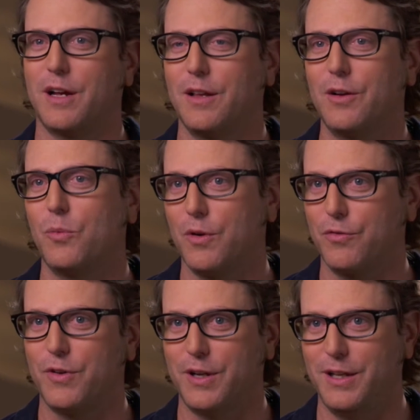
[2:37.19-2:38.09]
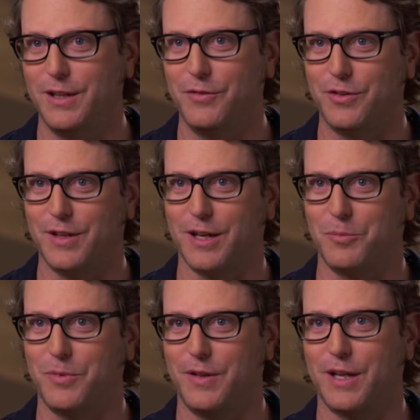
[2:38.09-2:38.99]
I like where funny lives in
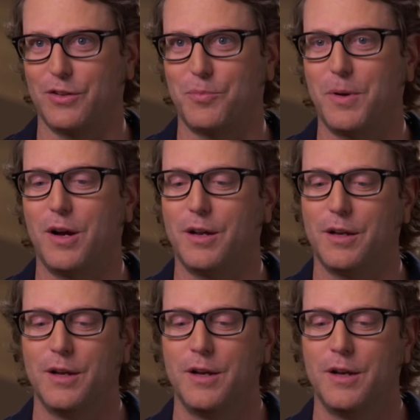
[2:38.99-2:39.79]
that spot.